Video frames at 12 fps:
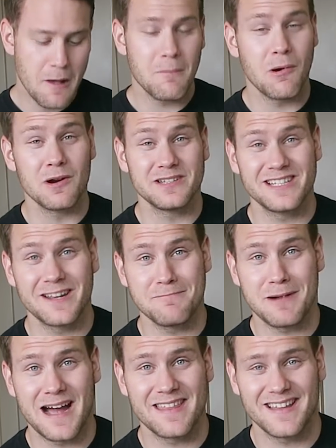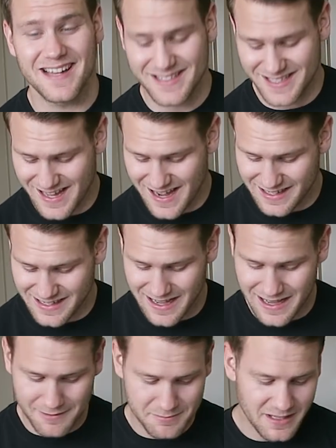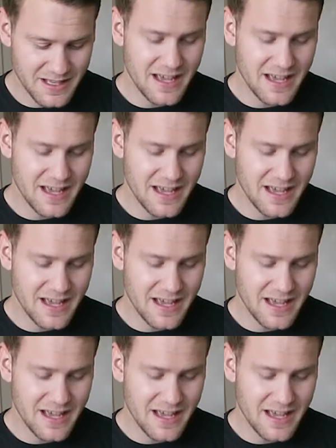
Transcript: Theportcitypythons.com.